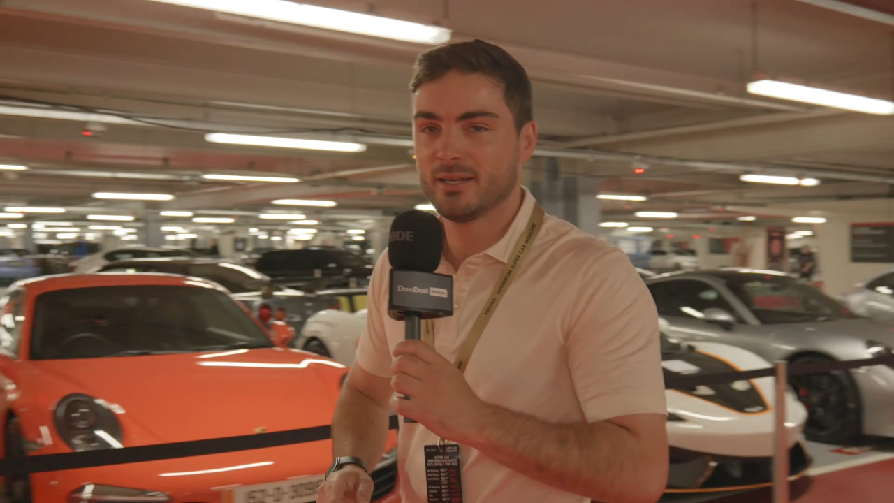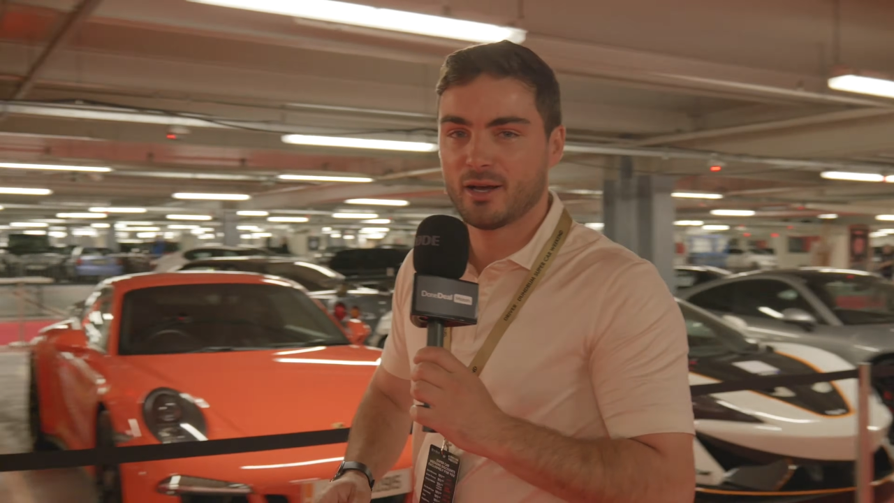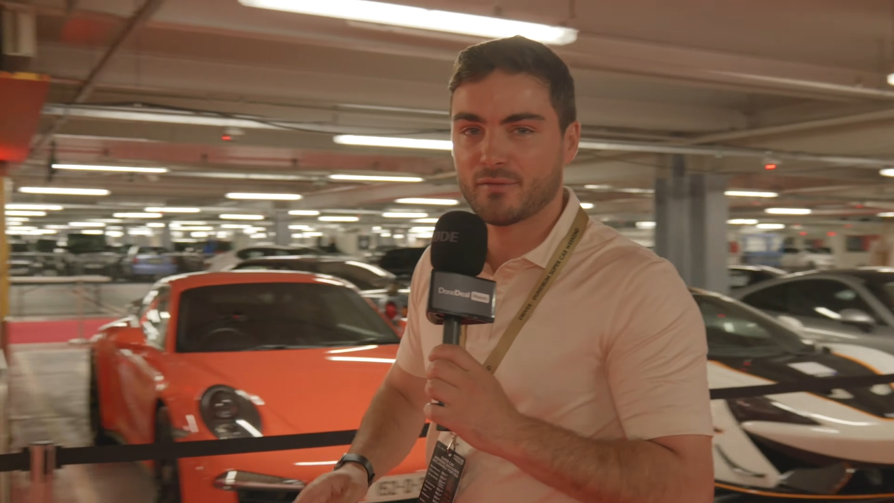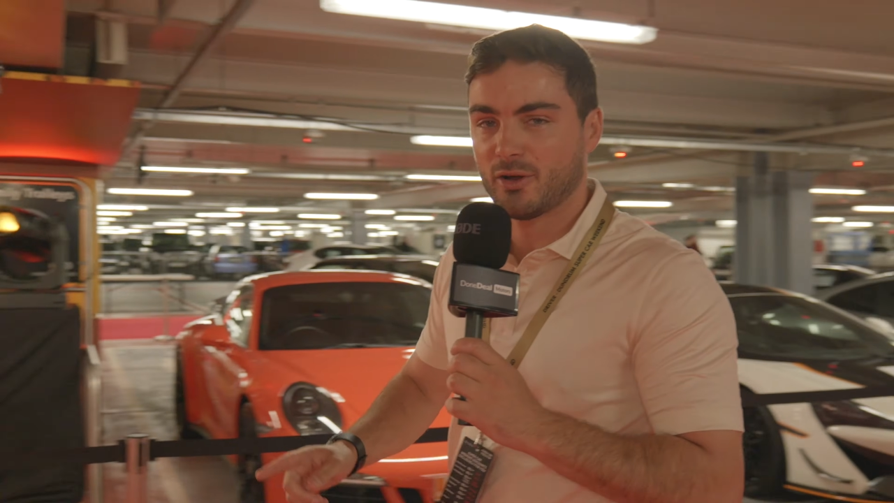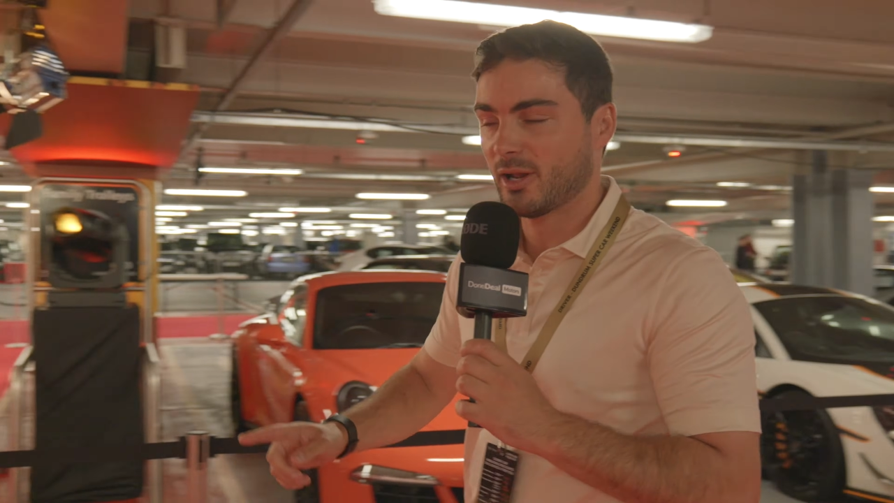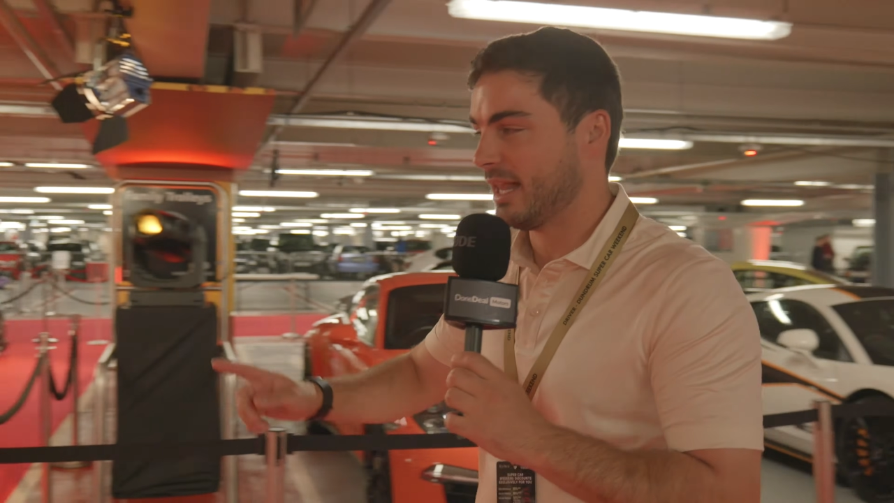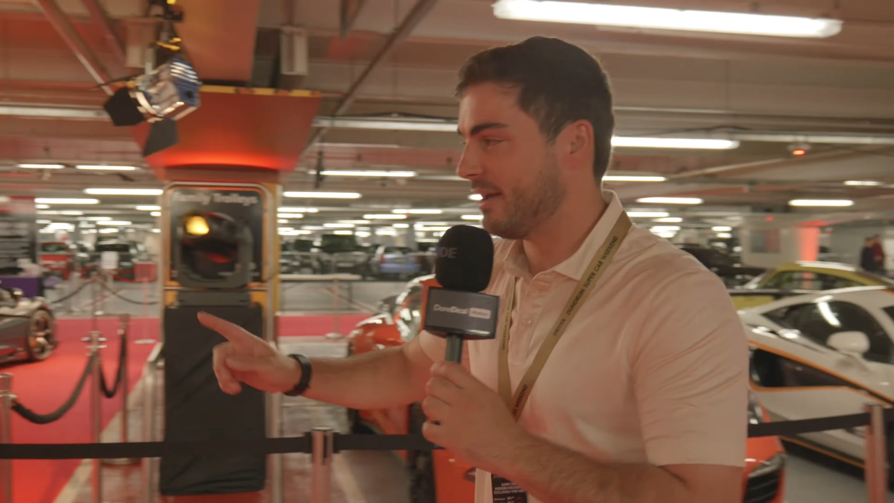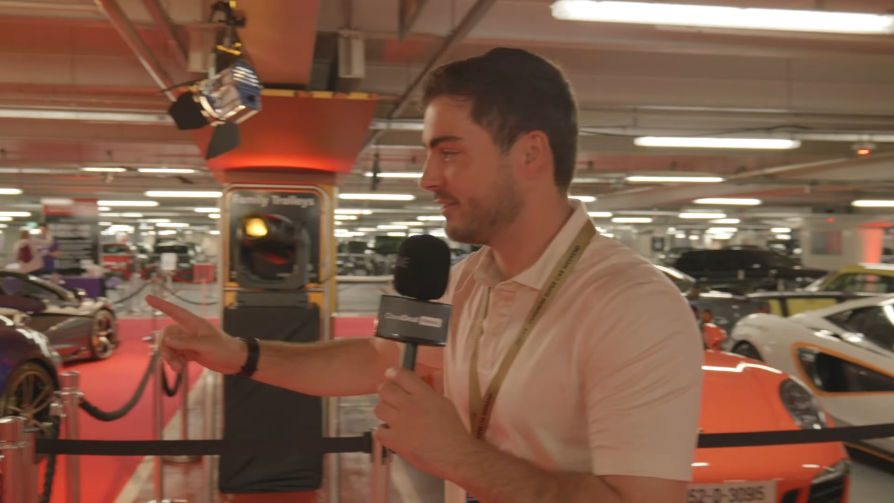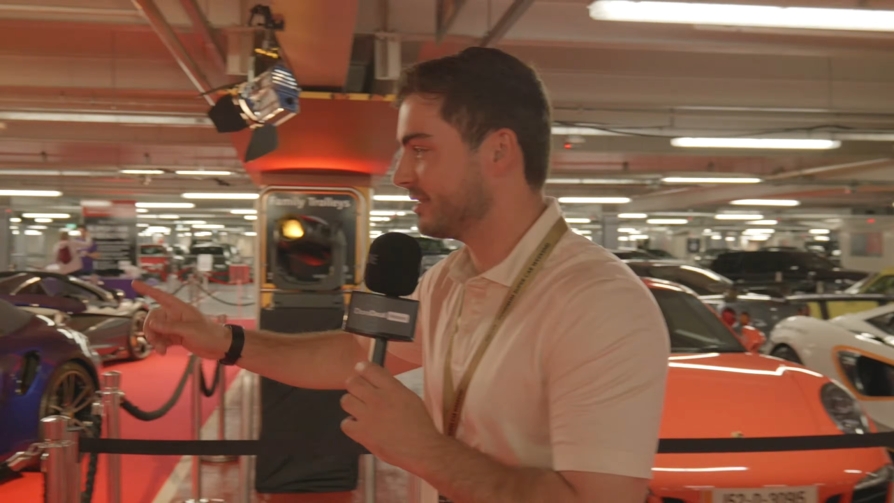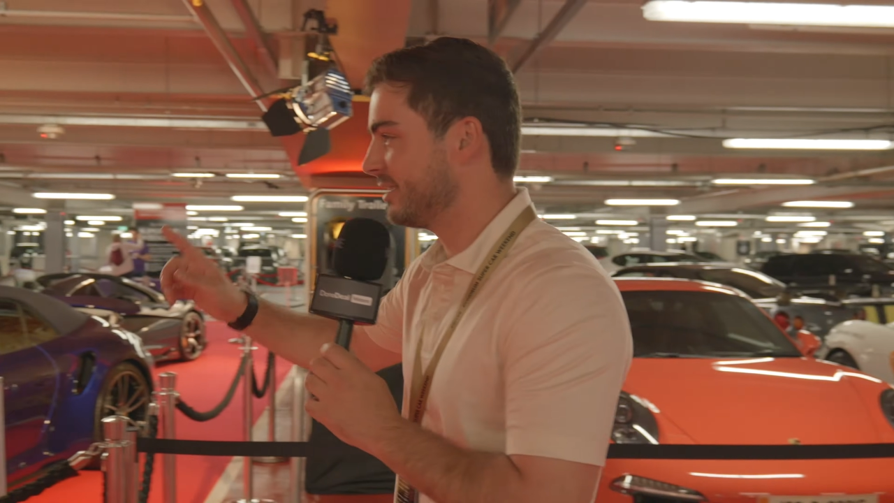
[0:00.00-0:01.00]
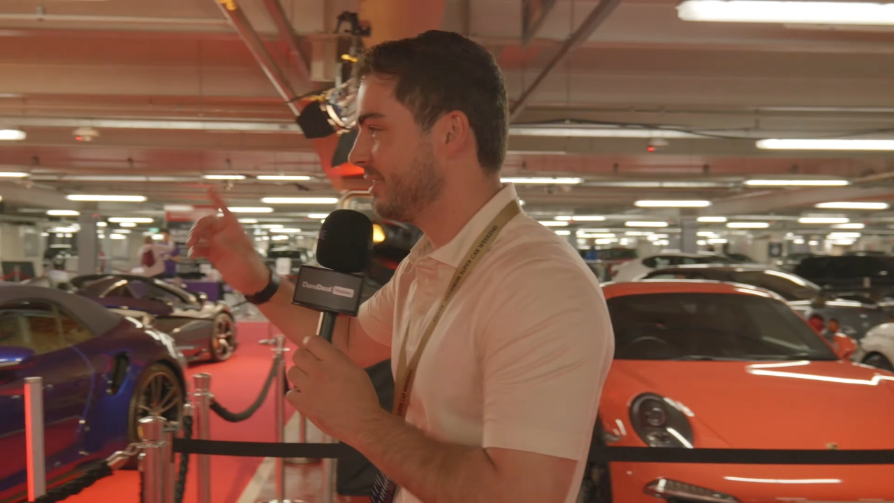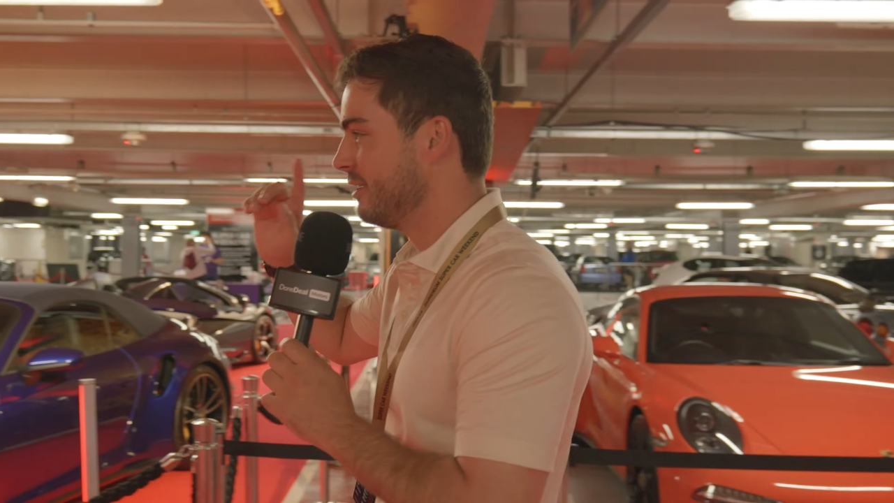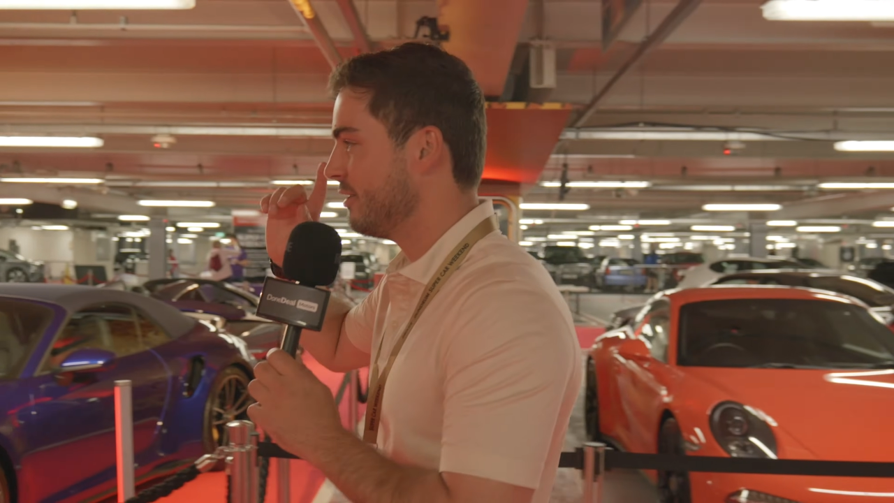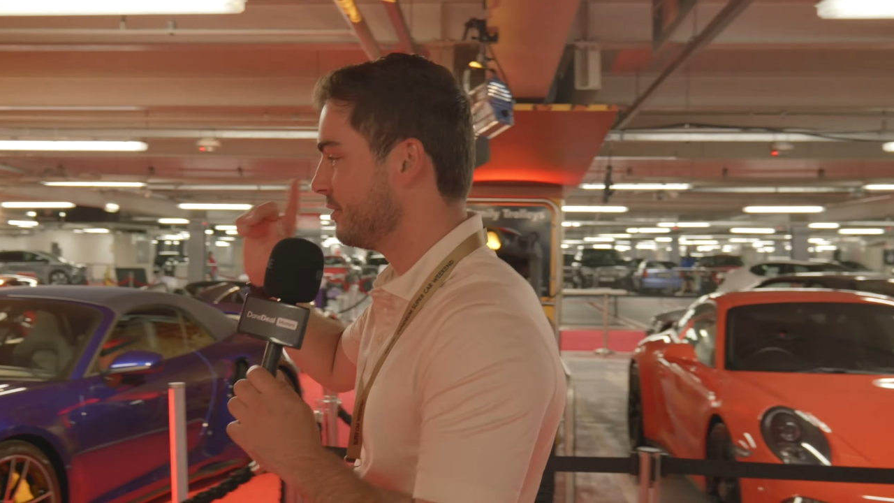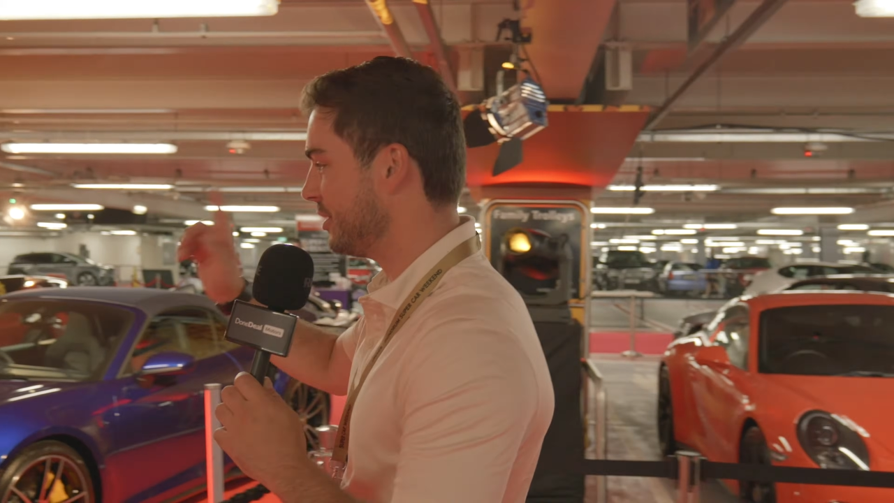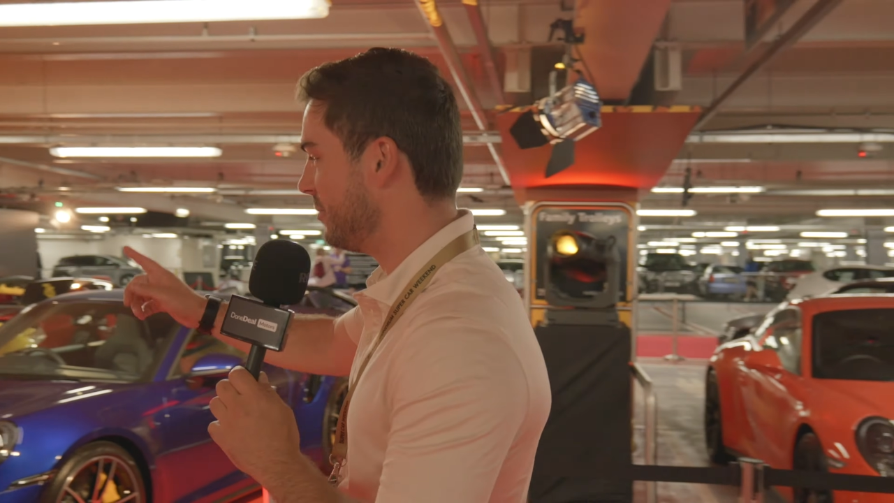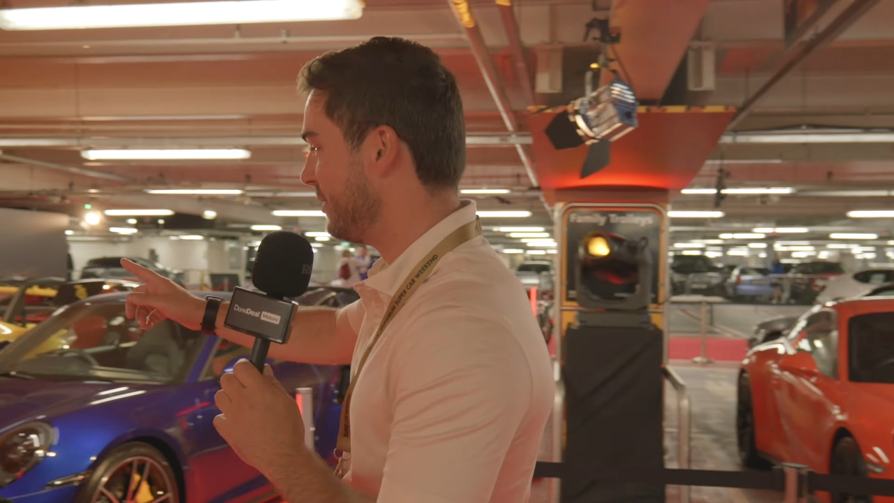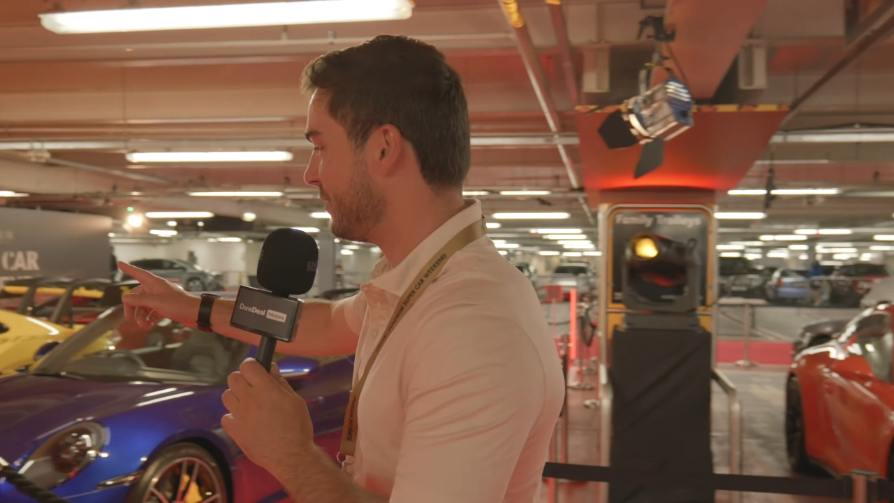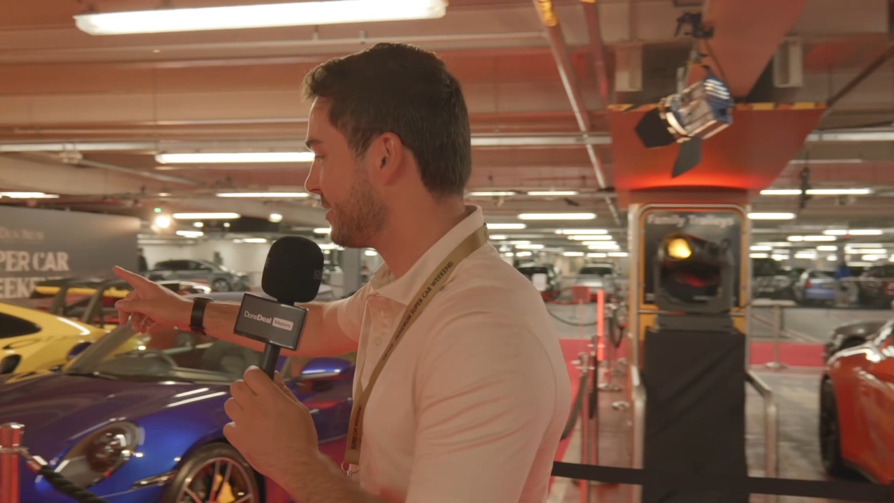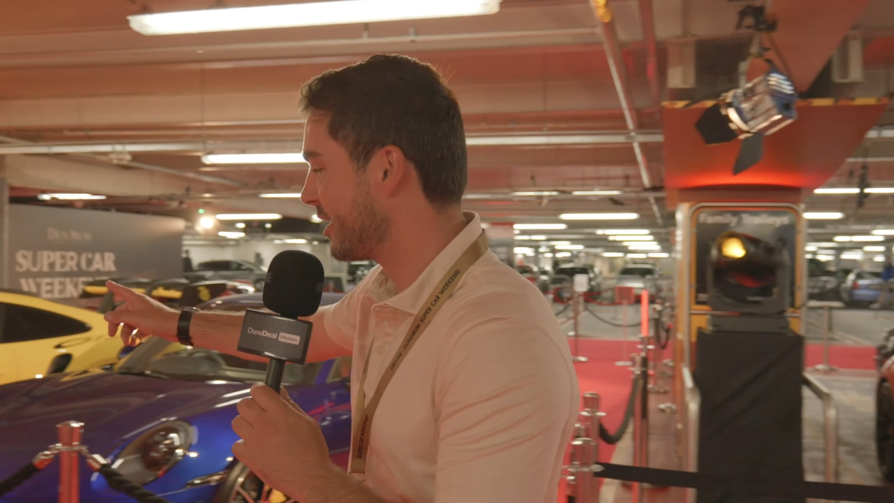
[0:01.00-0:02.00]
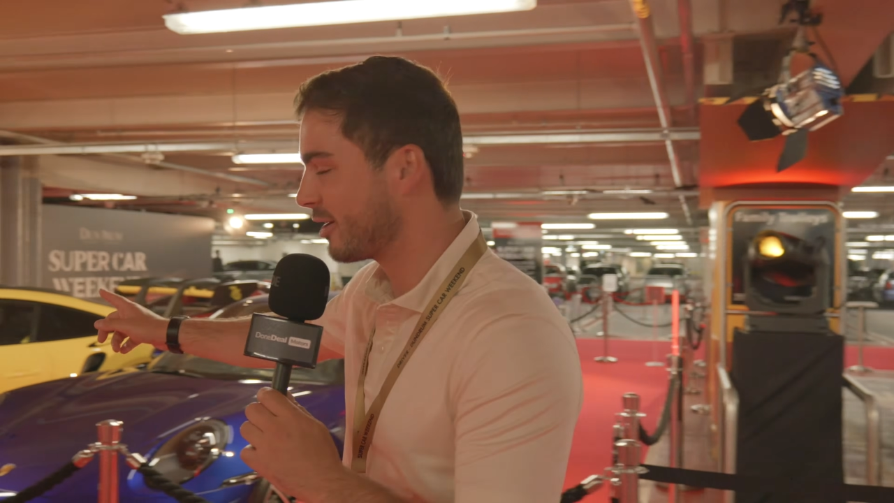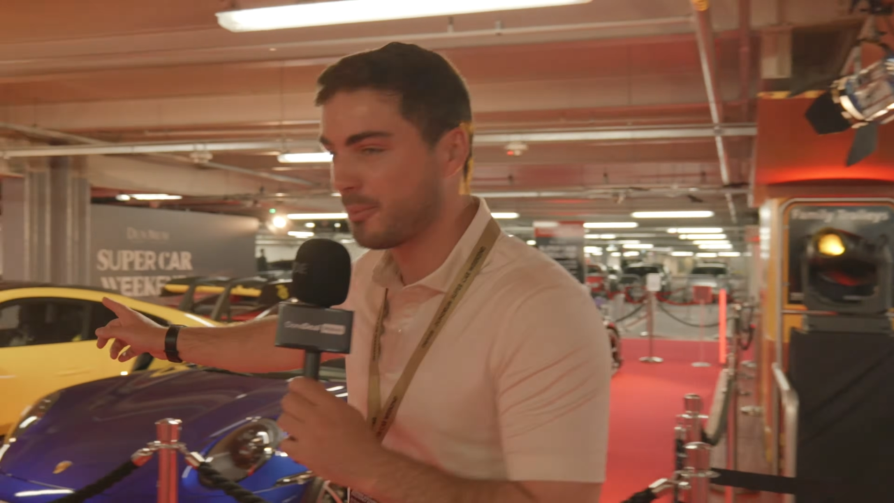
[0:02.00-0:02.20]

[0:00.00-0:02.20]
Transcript: of 911s, doing a bit of a circle,